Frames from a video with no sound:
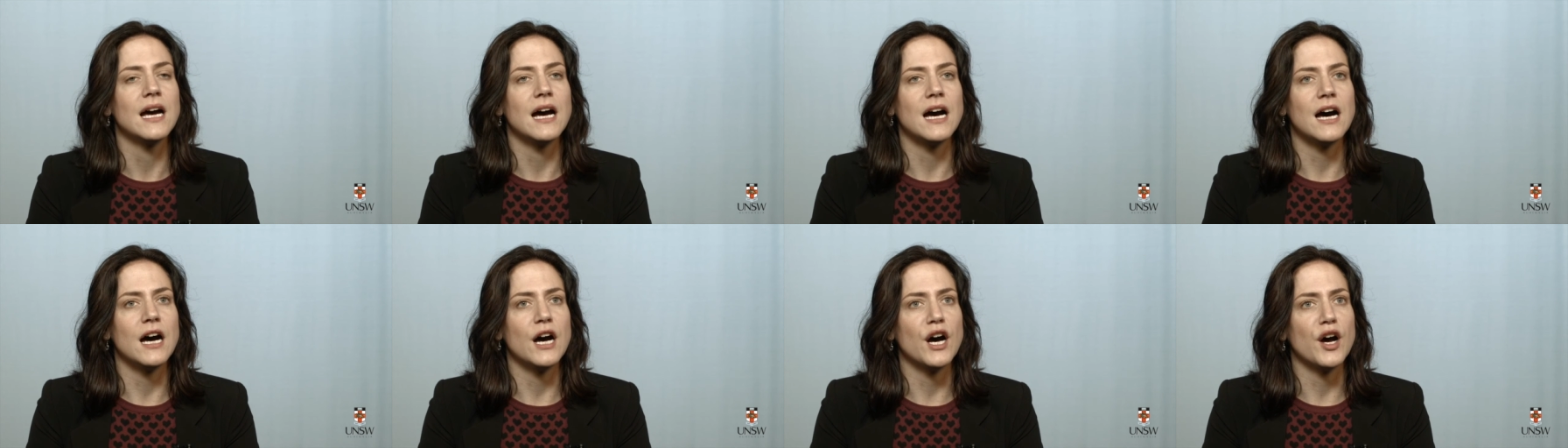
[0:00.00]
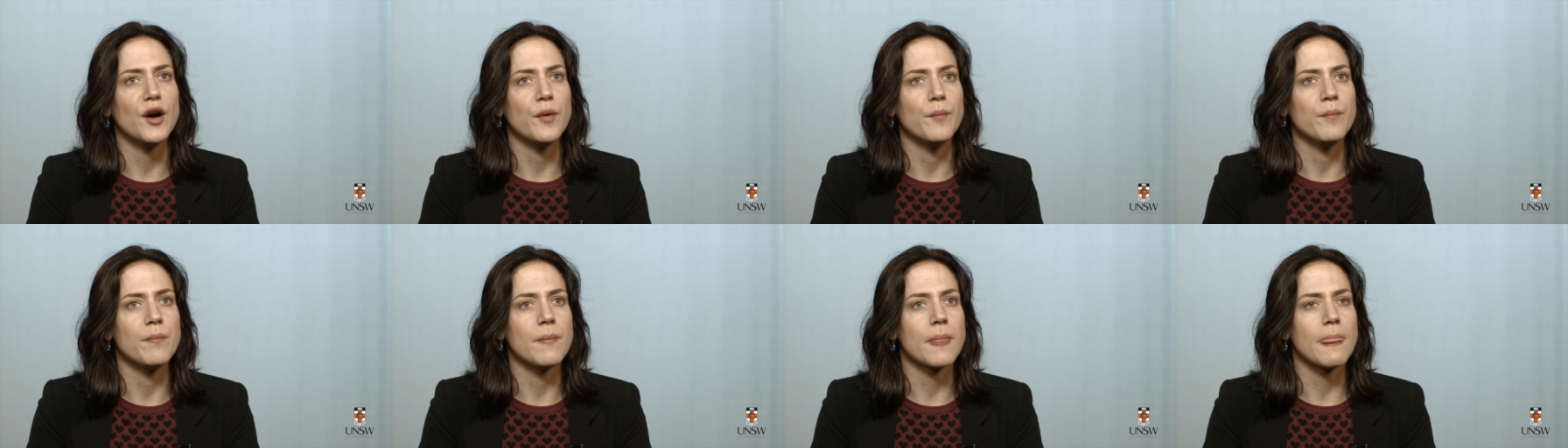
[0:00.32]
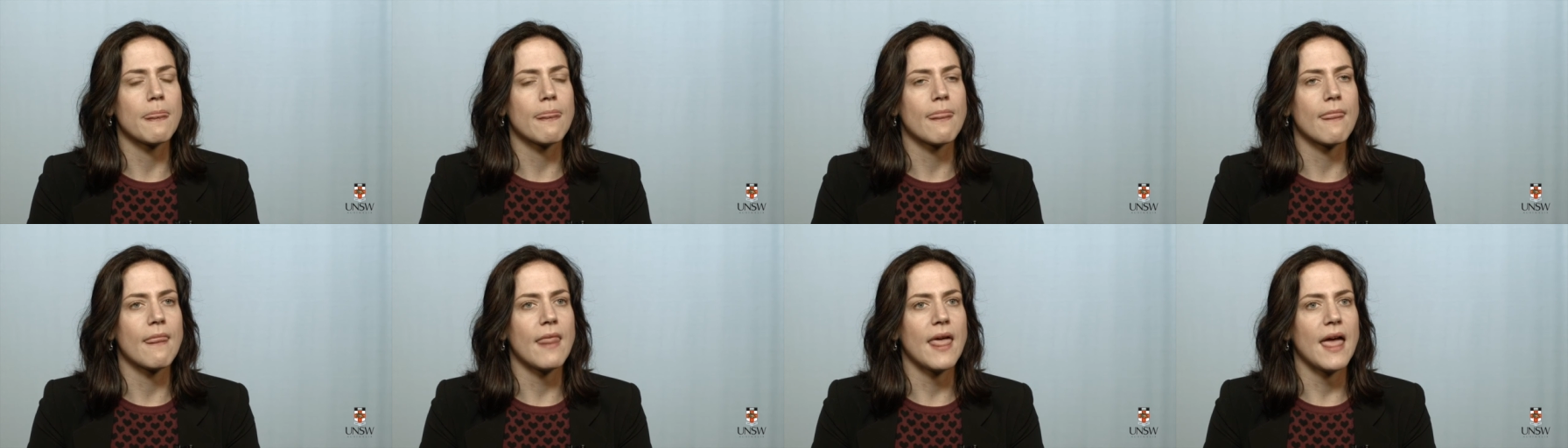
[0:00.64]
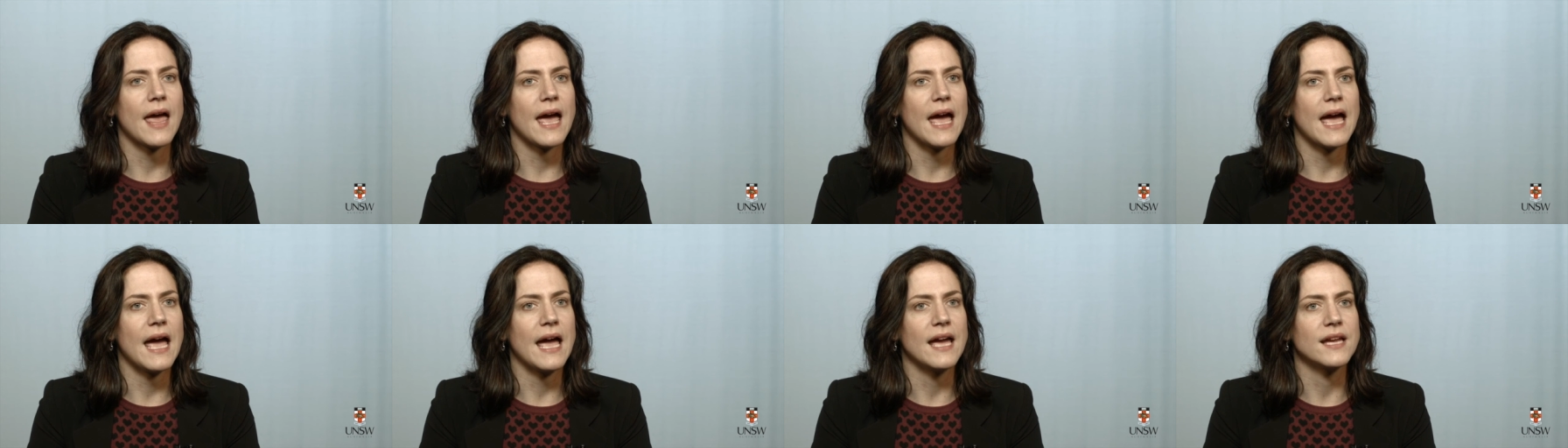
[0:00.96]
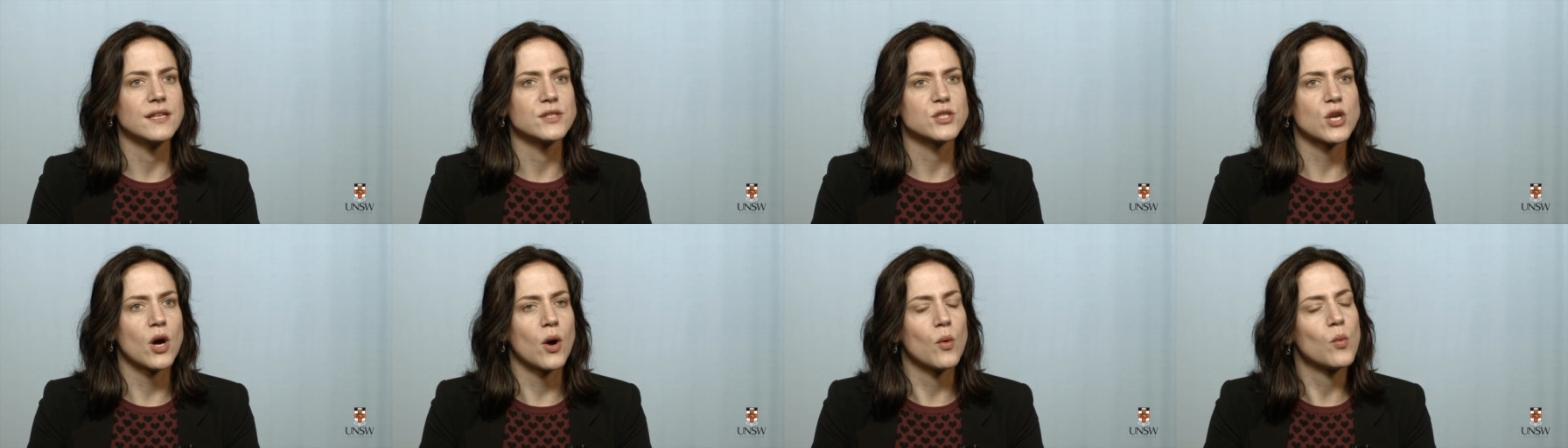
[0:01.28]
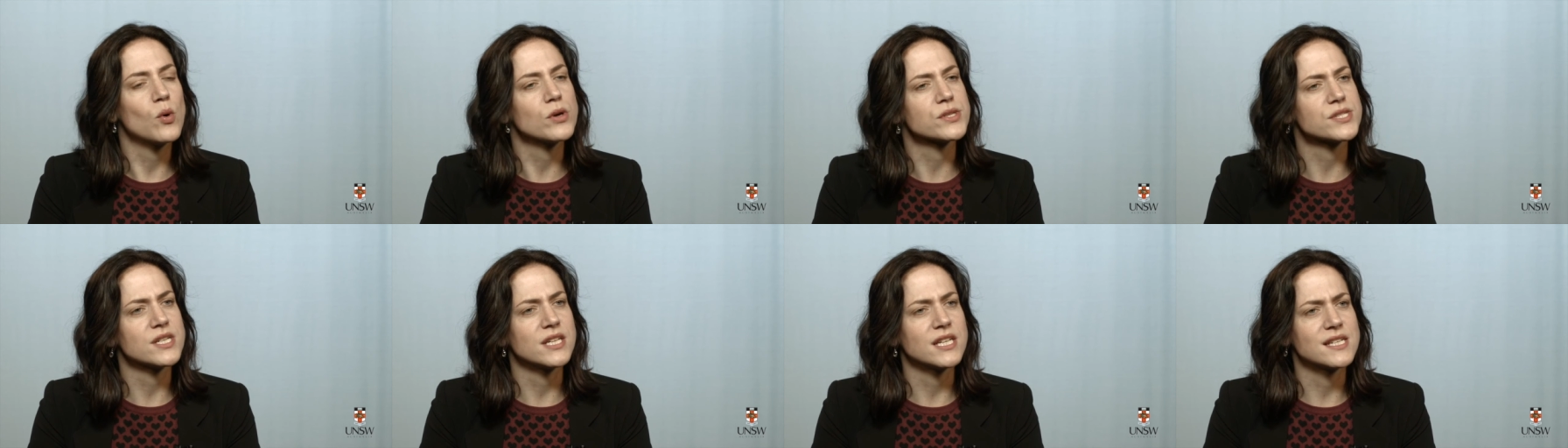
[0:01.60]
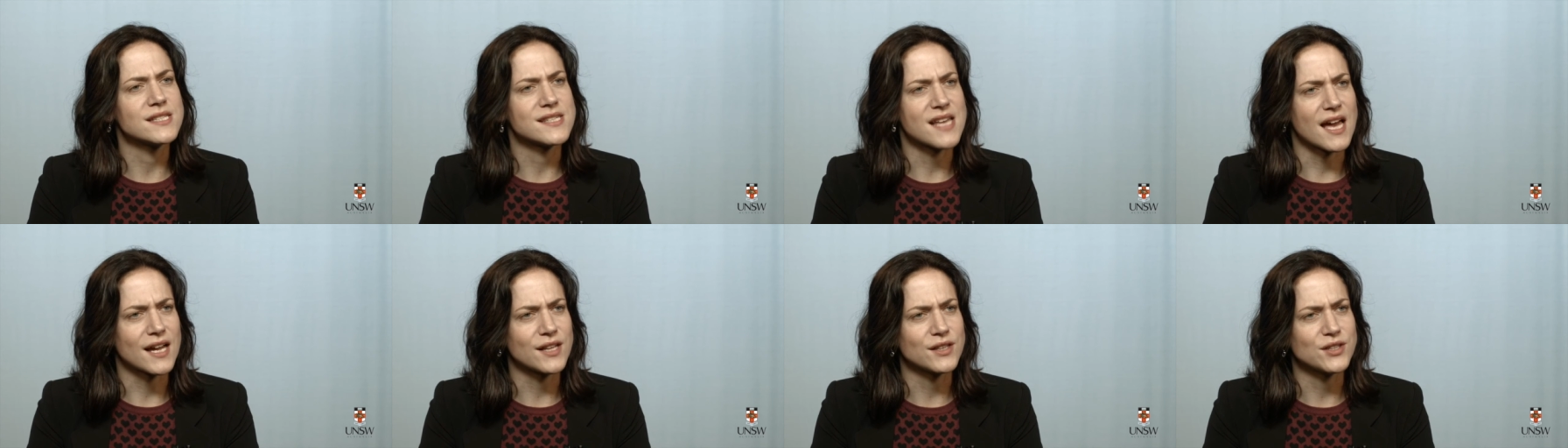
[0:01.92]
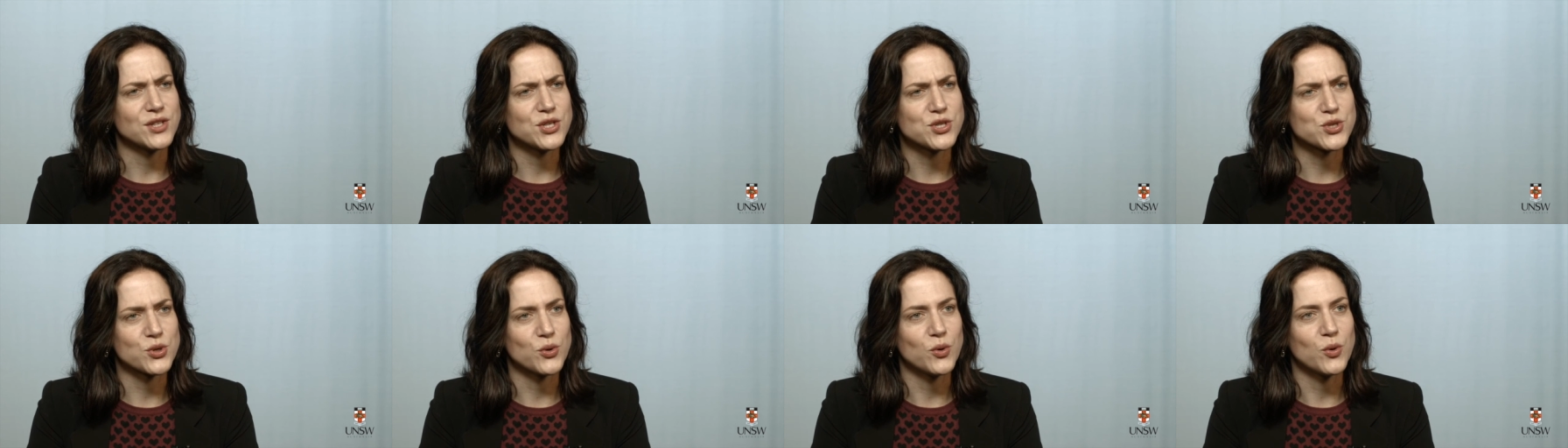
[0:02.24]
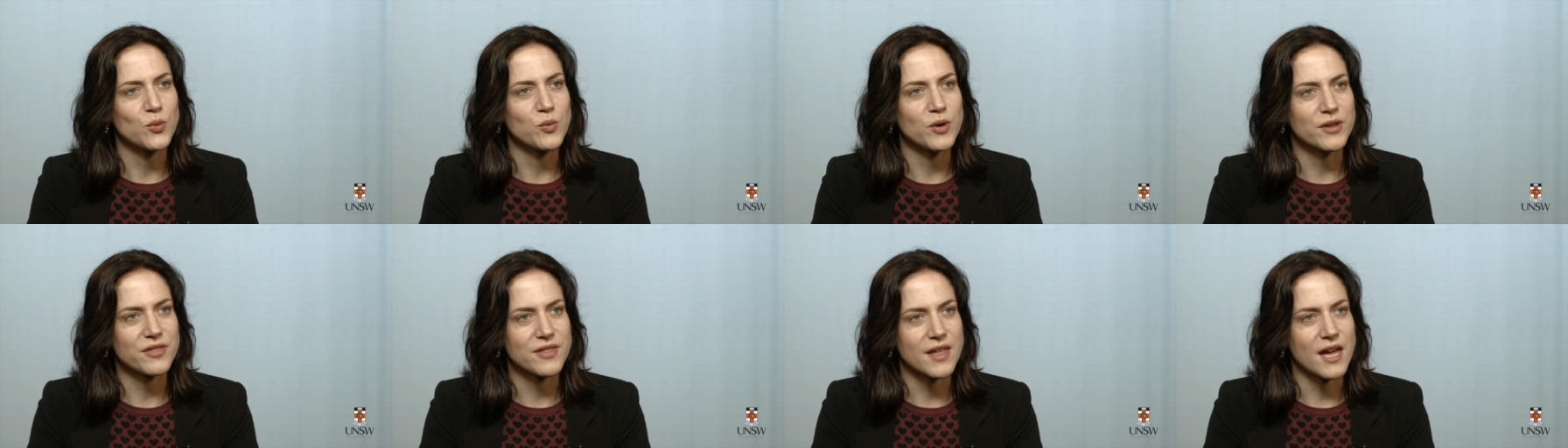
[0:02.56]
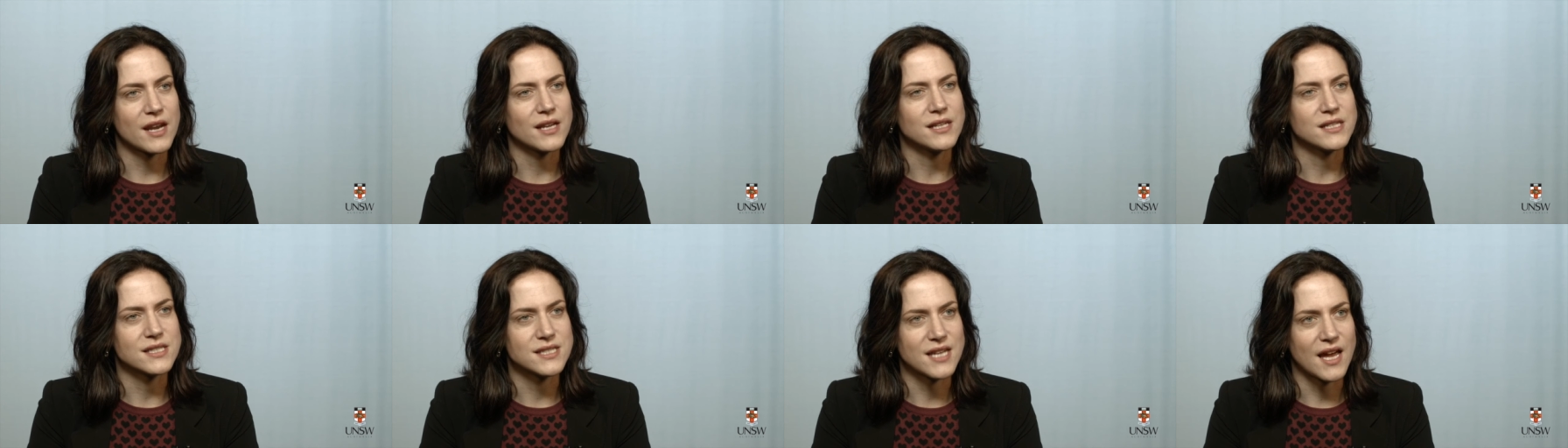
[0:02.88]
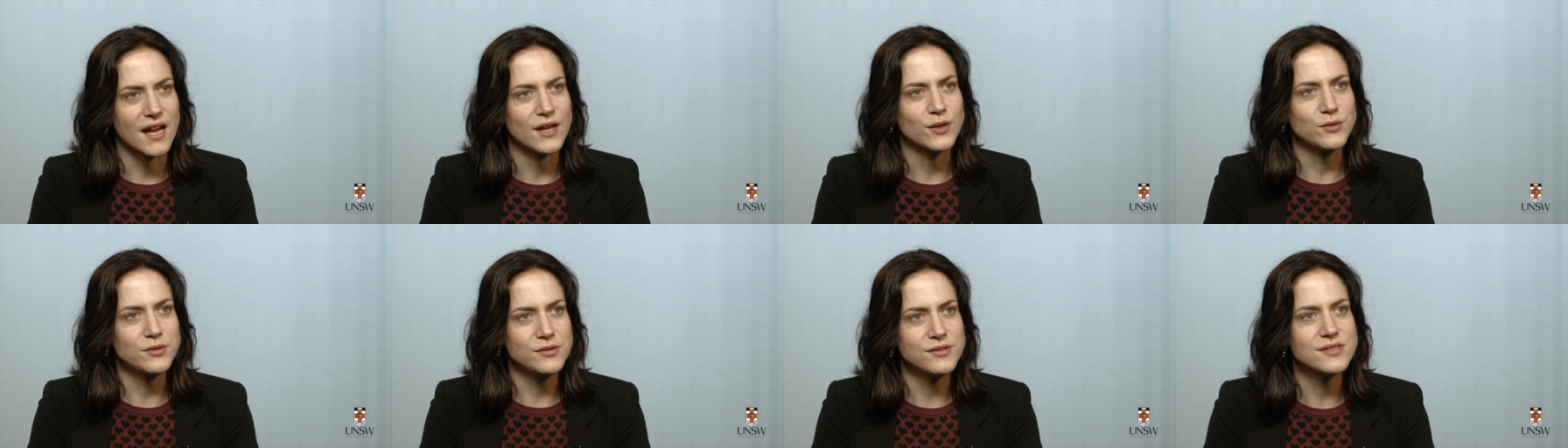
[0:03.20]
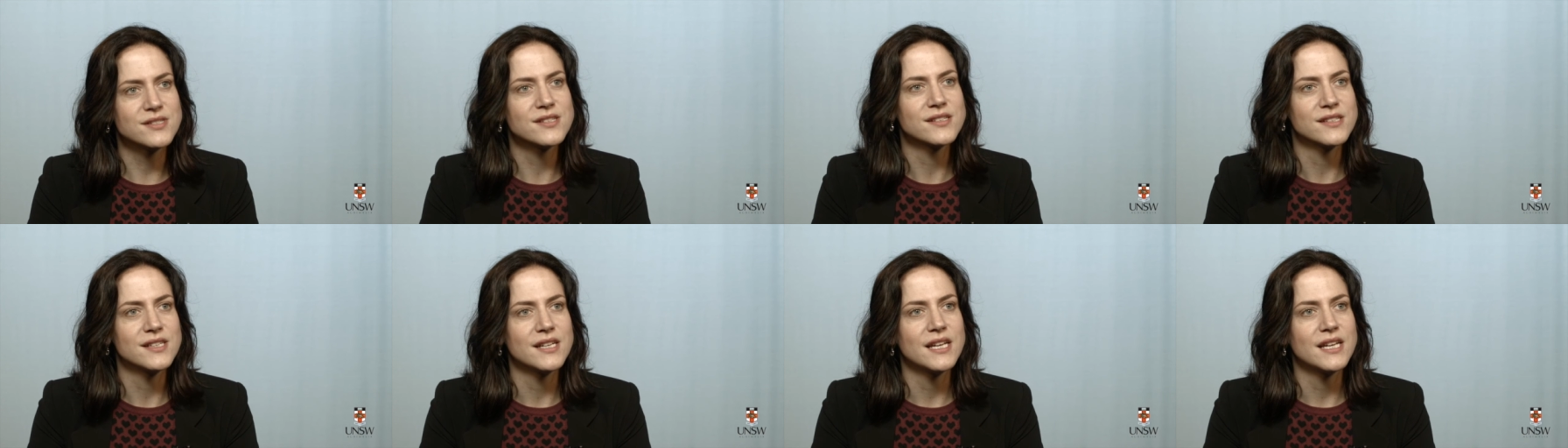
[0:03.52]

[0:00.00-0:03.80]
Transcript: Um, and I wasn't exactly sure what that entailed.